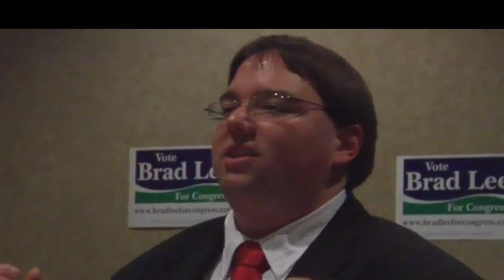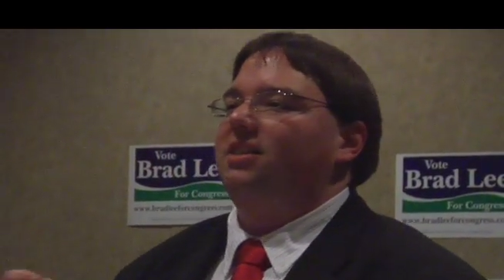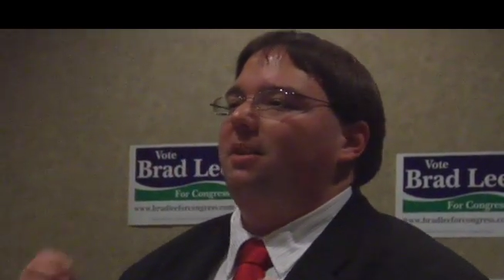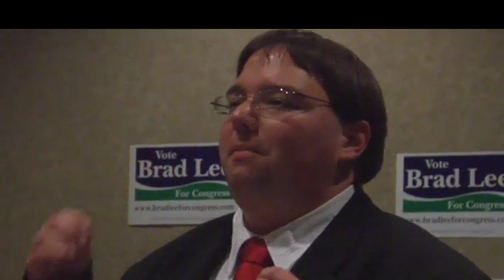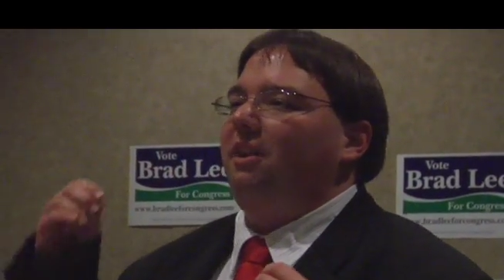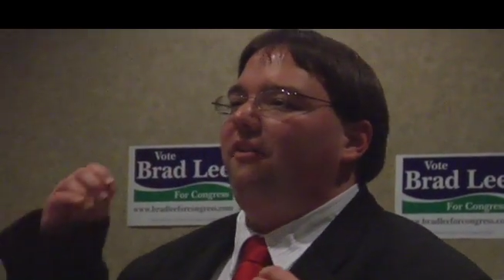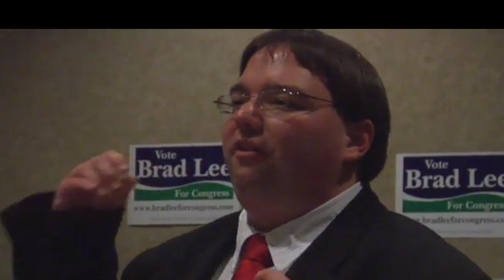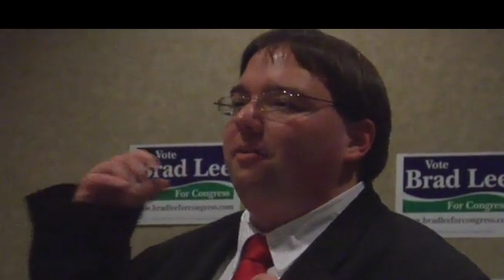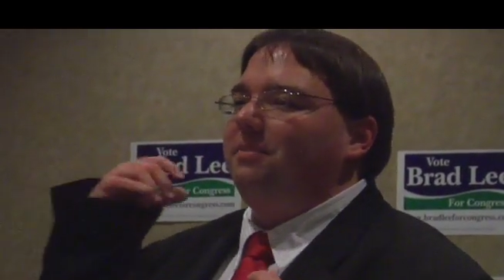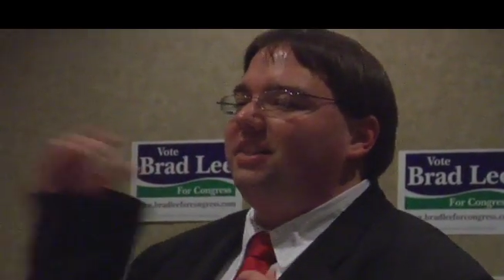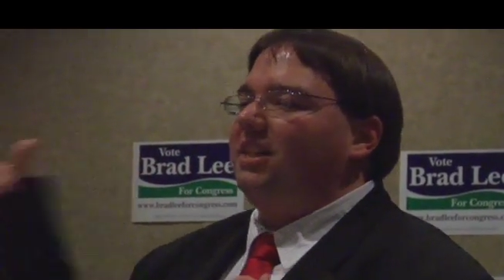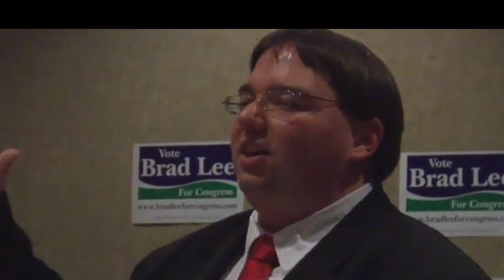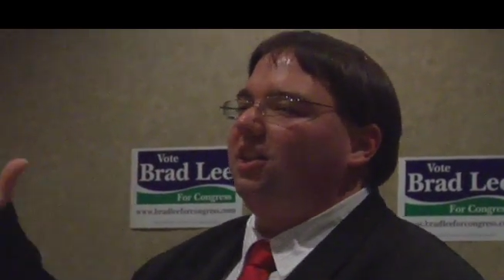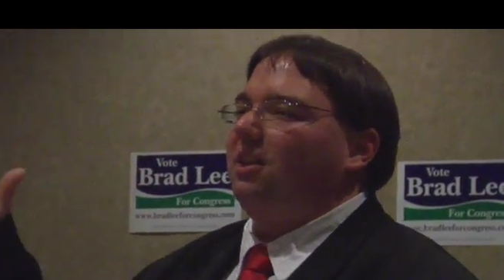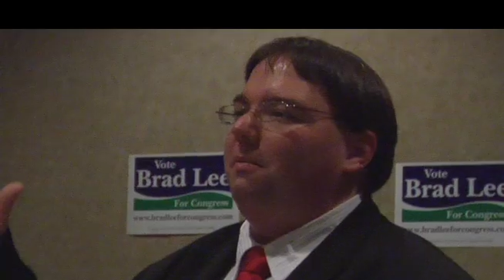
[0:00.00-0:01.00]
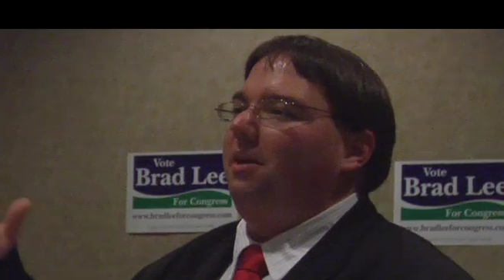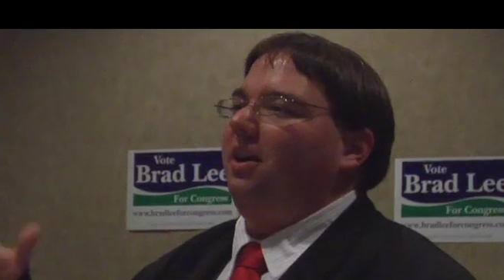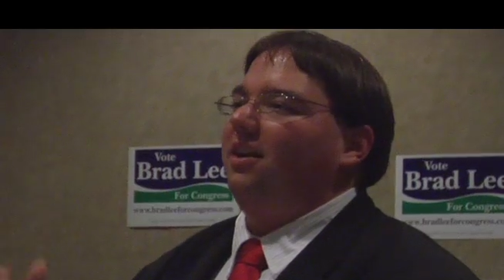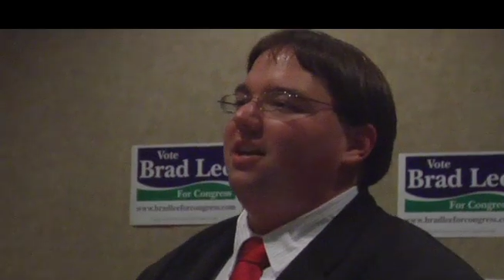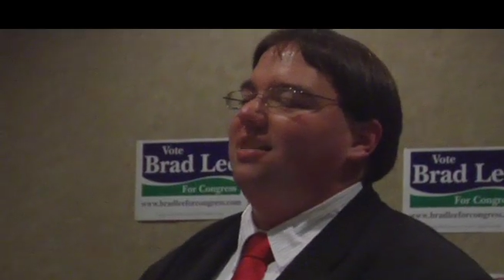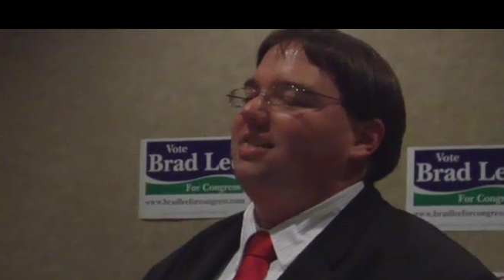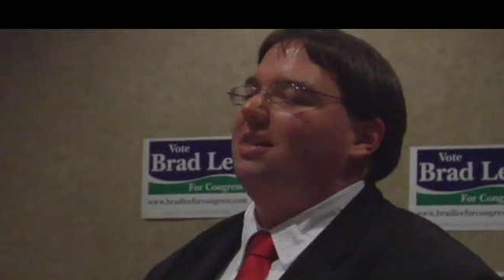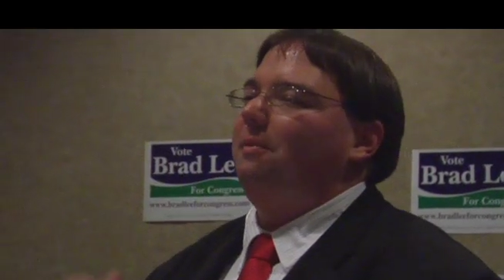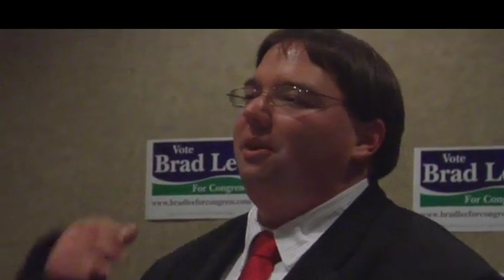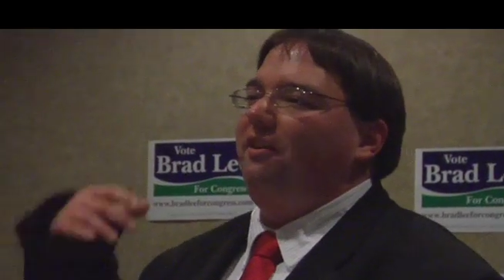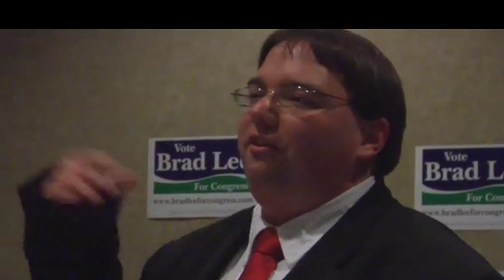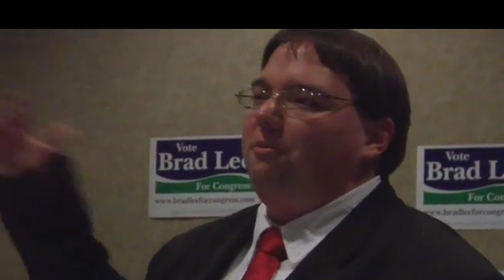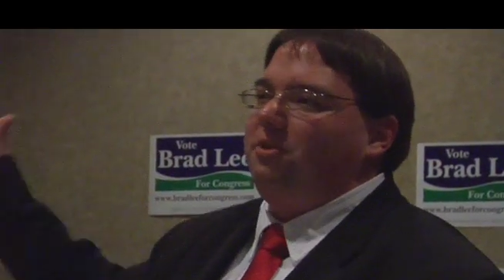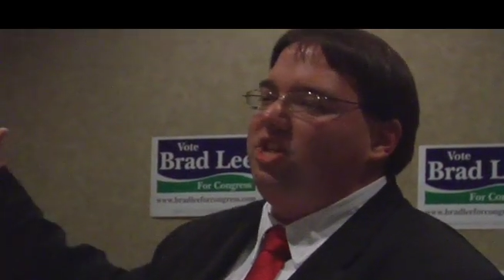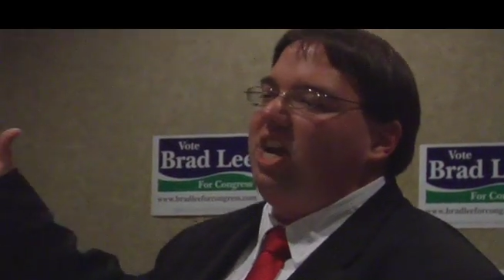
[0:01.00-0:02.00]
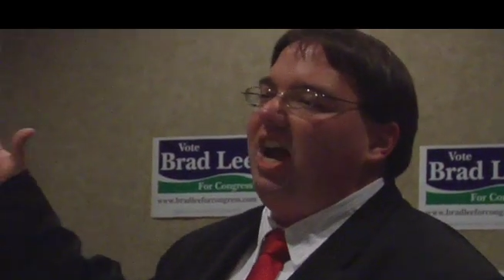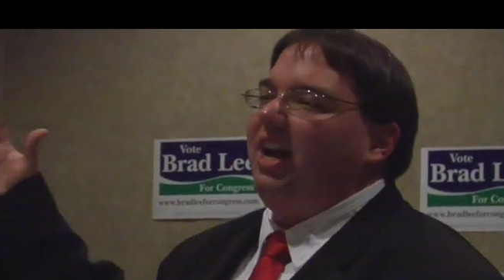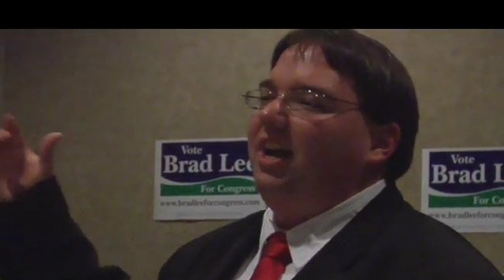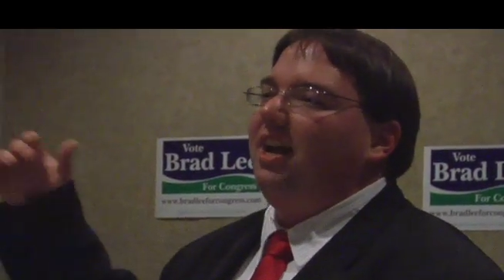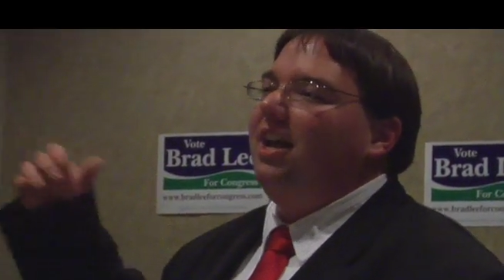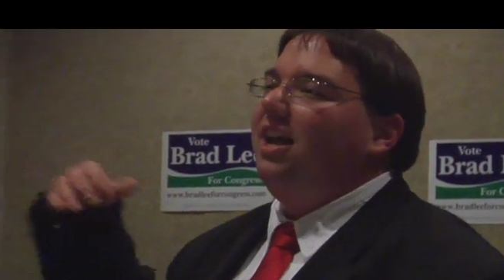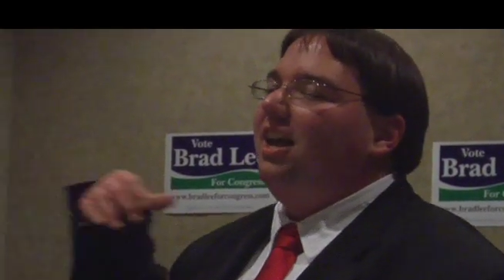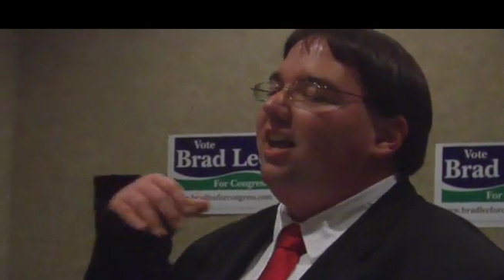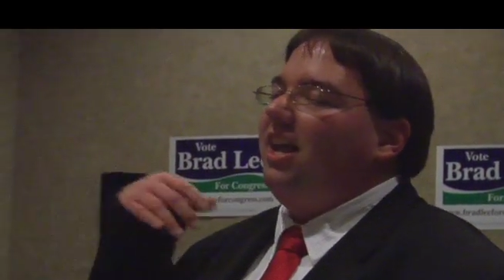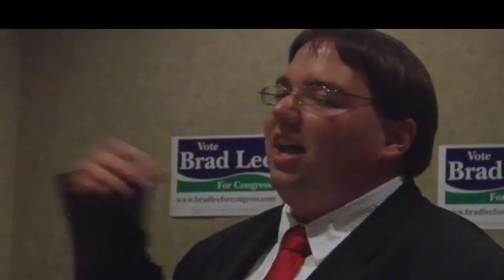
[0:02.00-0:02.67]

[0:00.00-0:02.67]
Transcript: somebody from South America, somebody from China,